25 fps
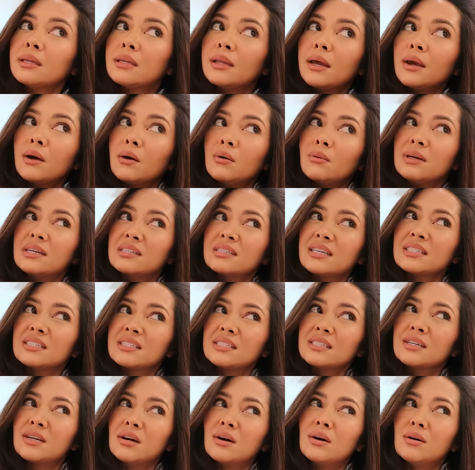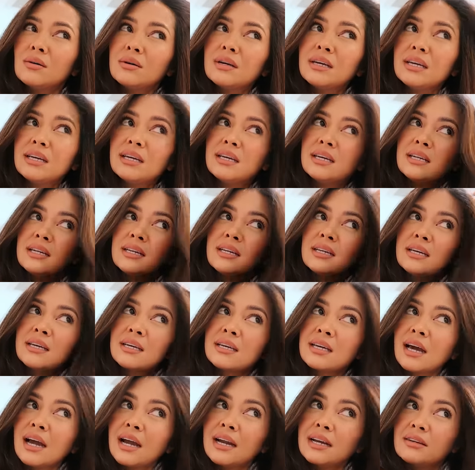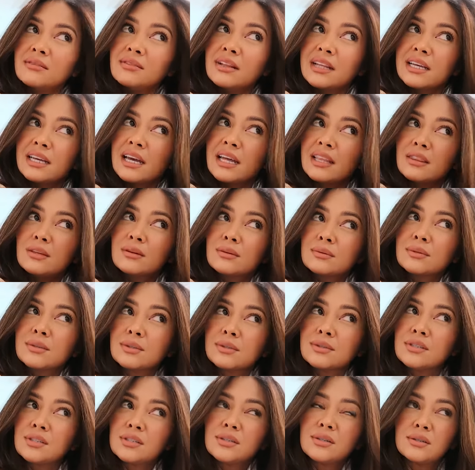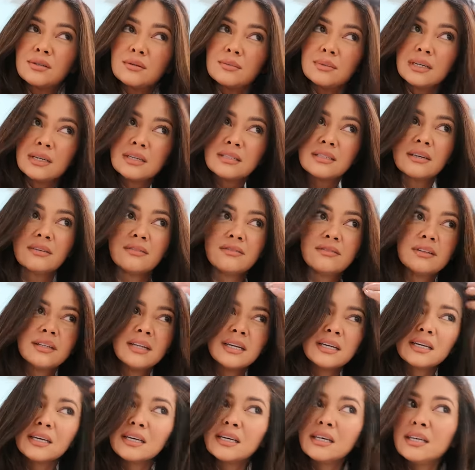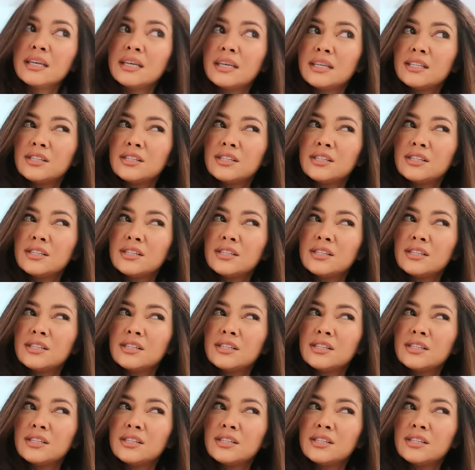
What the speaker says: and I always like to go in kind of like at the root too, because I feel like